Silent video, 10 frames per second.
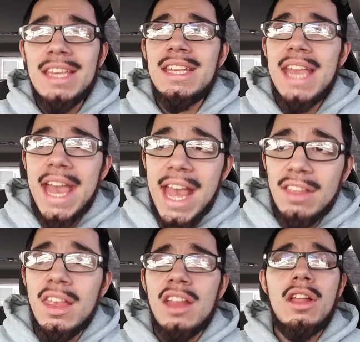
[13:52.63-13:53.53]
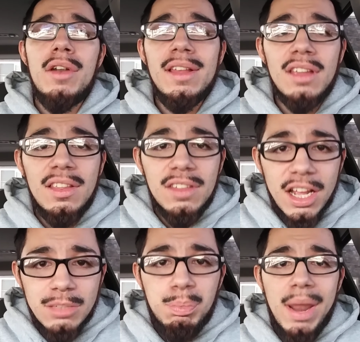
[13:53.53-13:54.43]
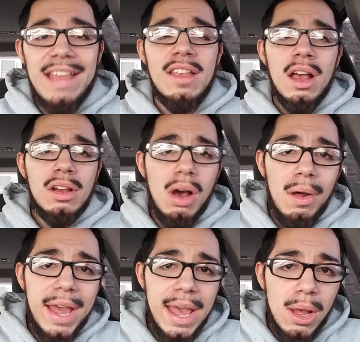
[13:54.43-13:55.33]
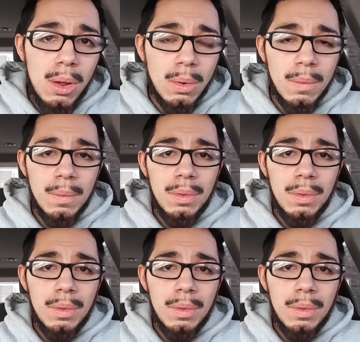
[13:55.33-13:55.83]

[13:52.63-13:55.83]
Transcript: Yes, there is a such place called hell.